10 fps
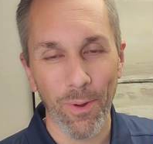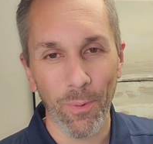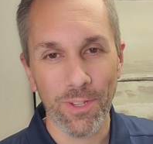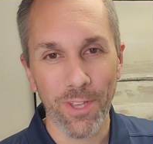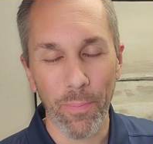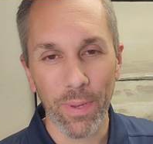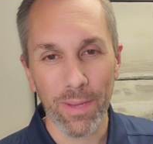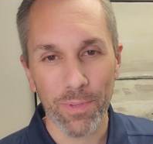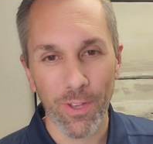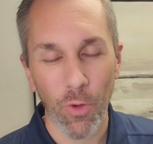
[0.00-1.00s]
What's up,
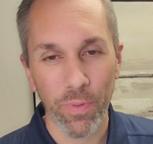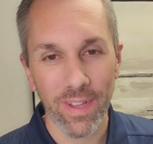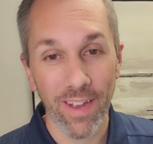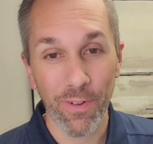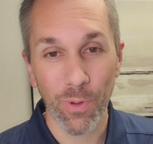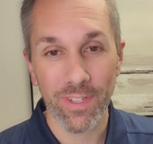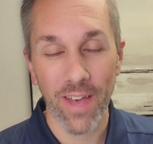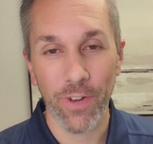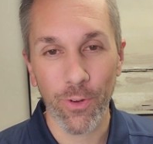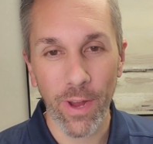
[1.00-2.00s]
peeps? Hopefully everyone's
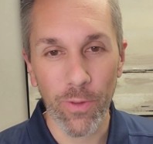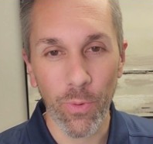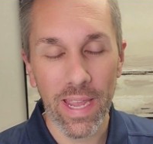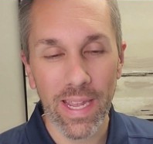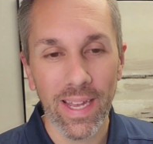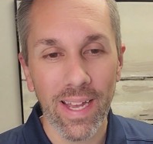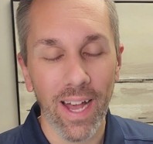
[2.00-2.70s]
having a great week.